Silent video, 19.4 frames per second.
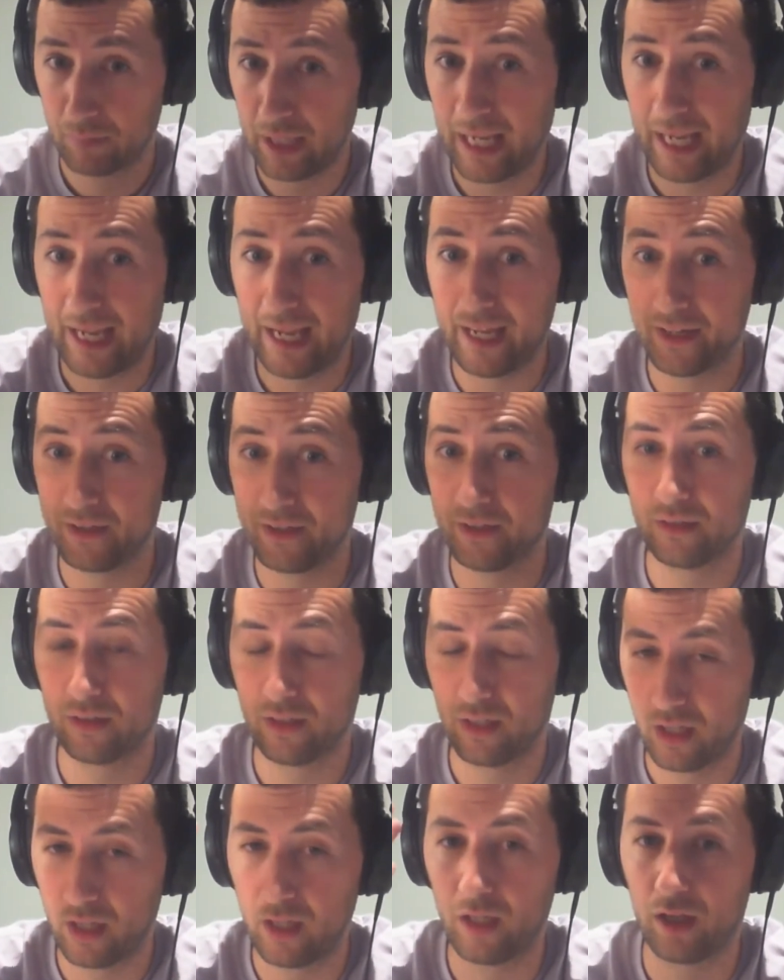had
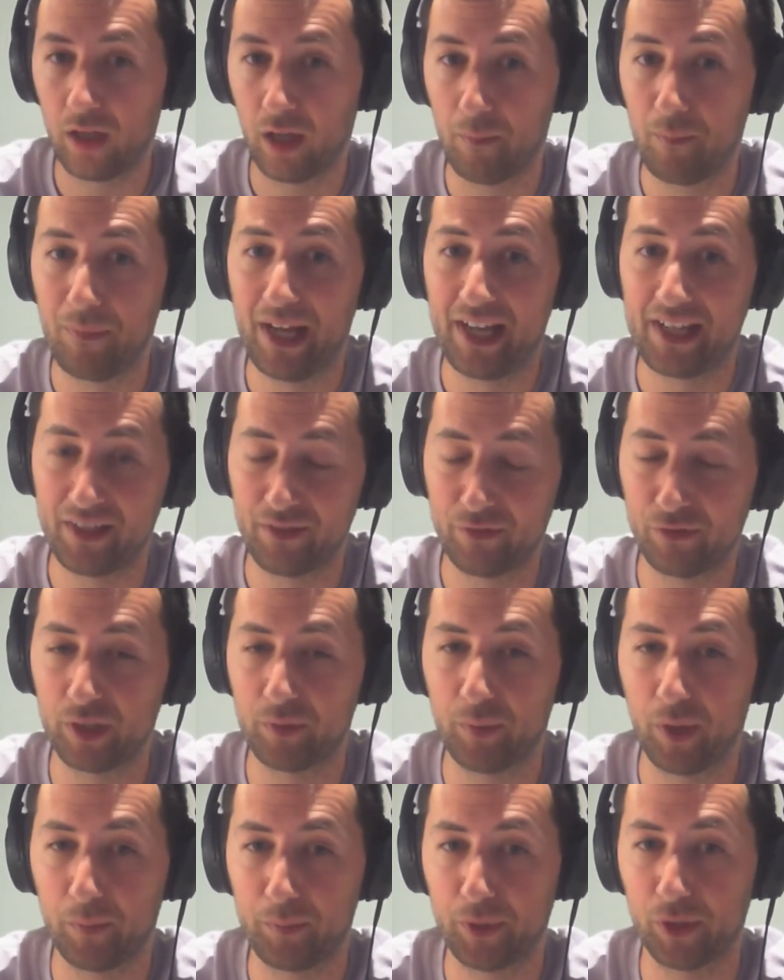a massively
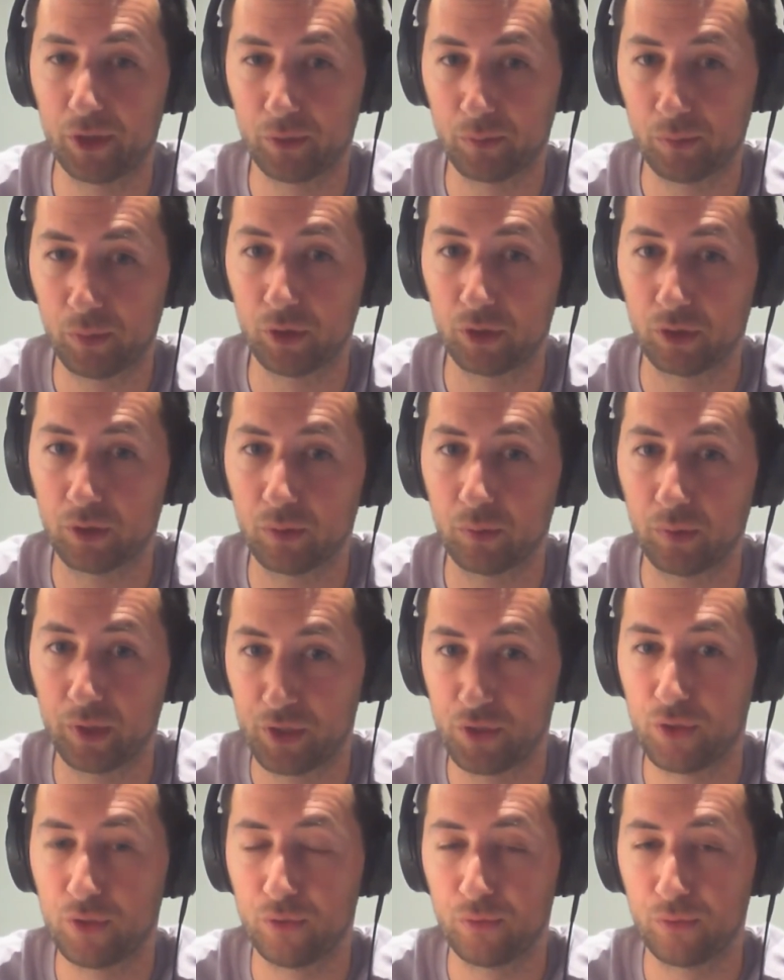popular book,
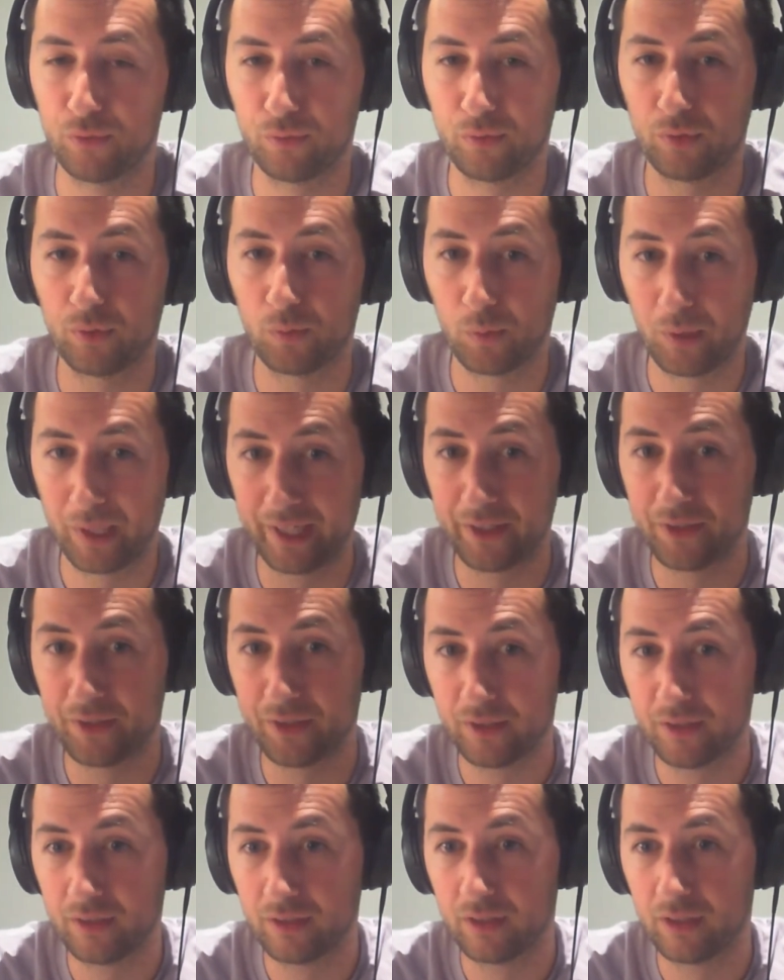which you've read,
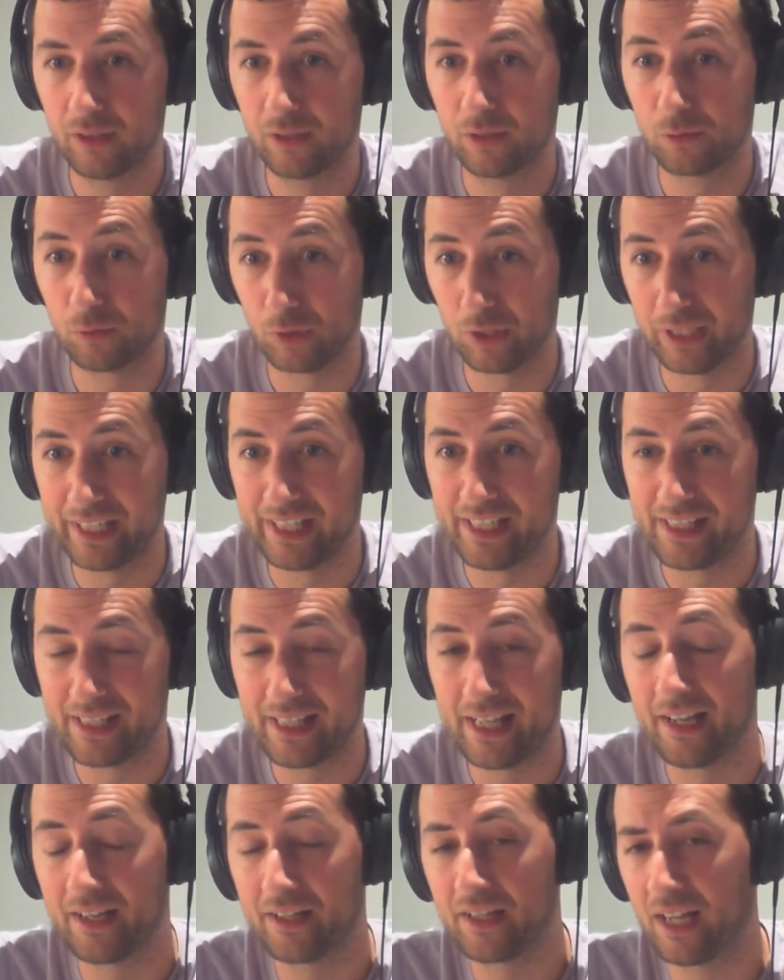released.
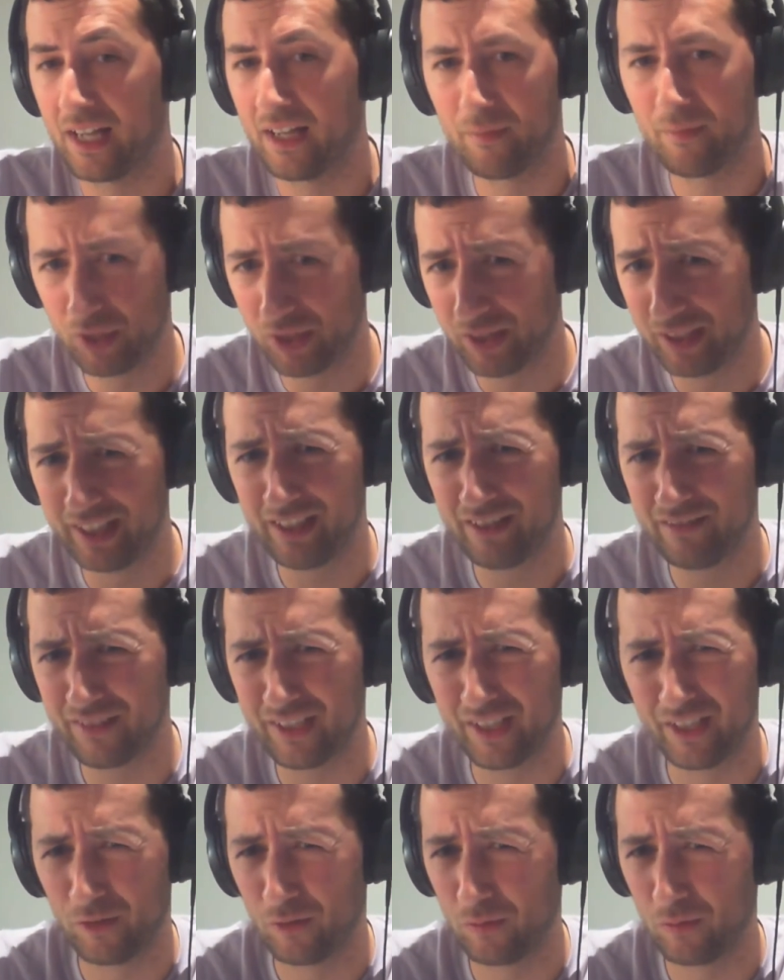And I believe
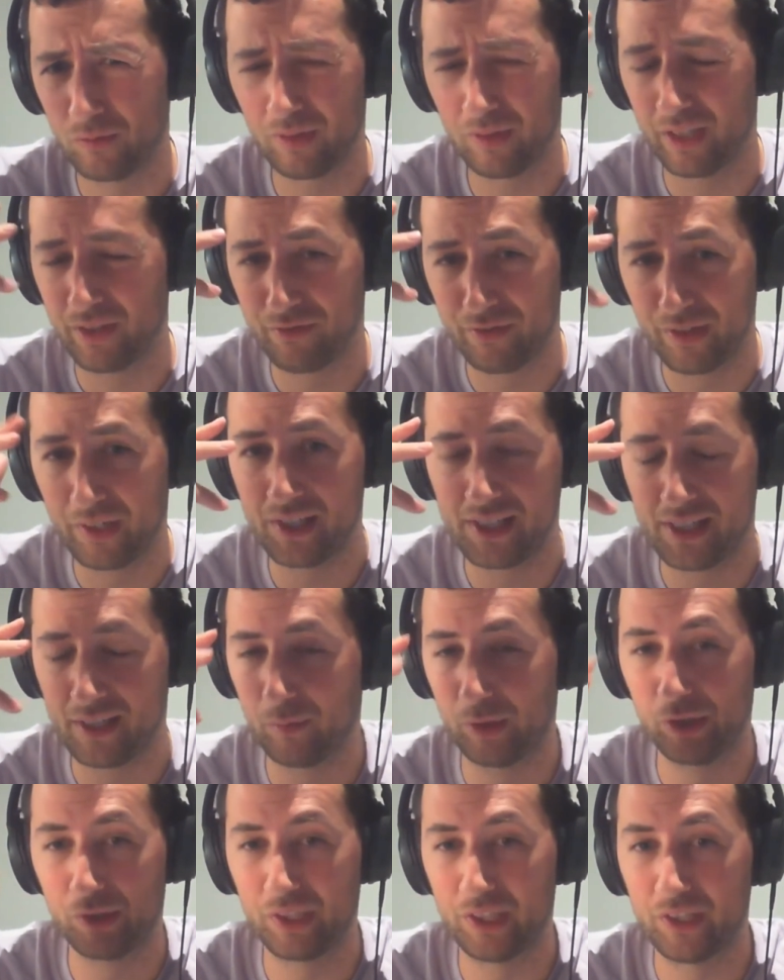in a very
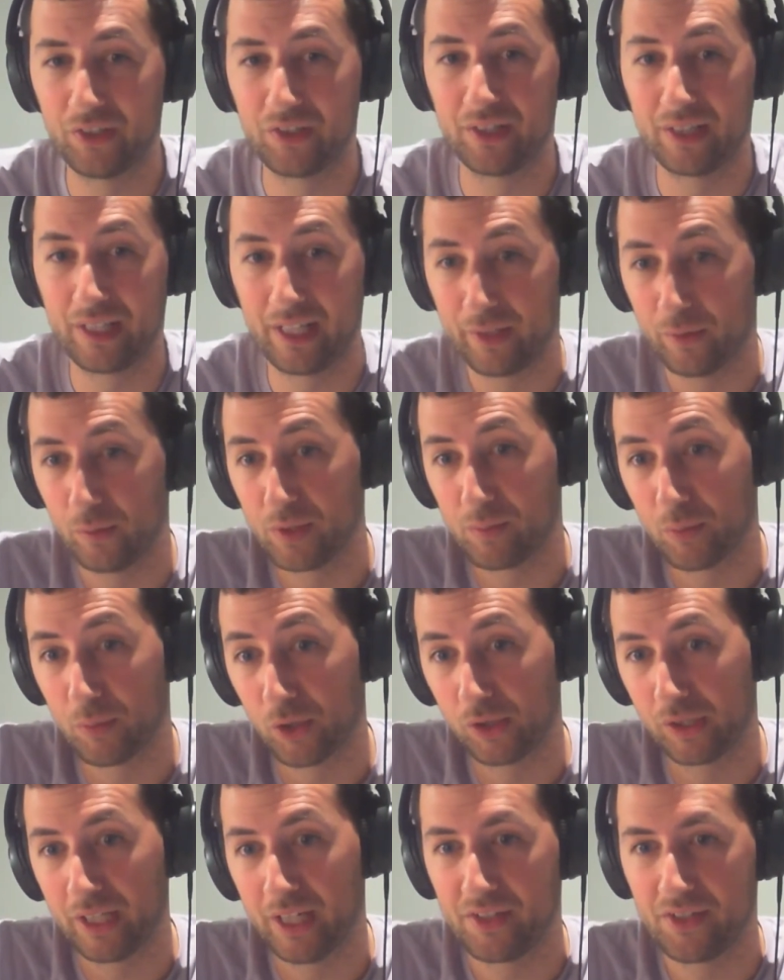similar year to that, it was
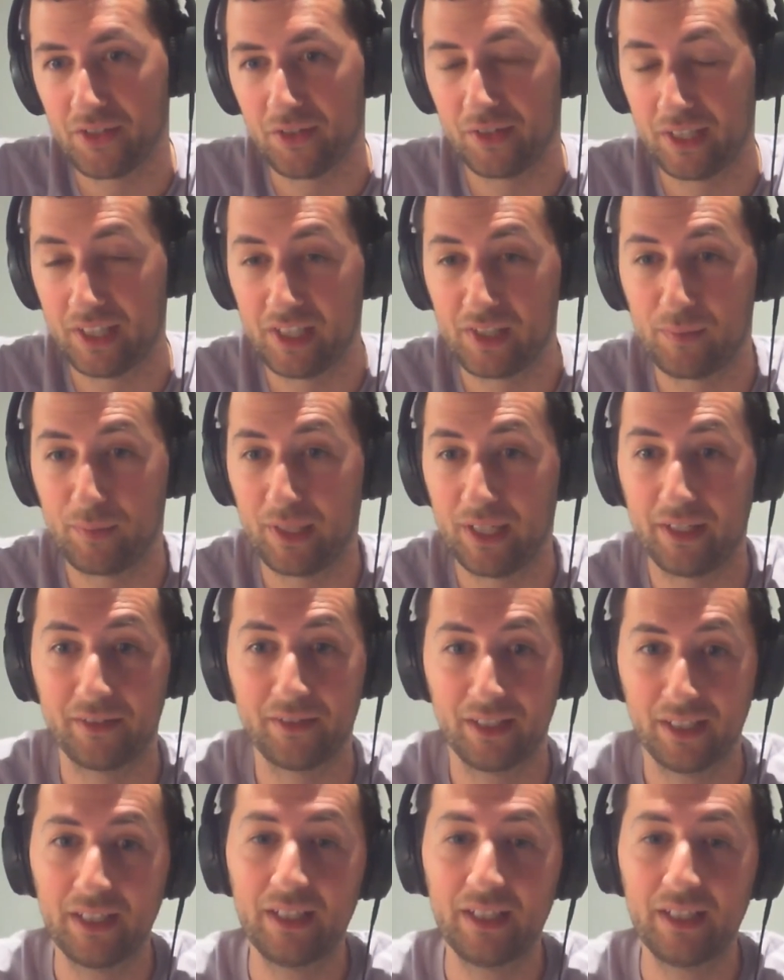broadcast on ESPN.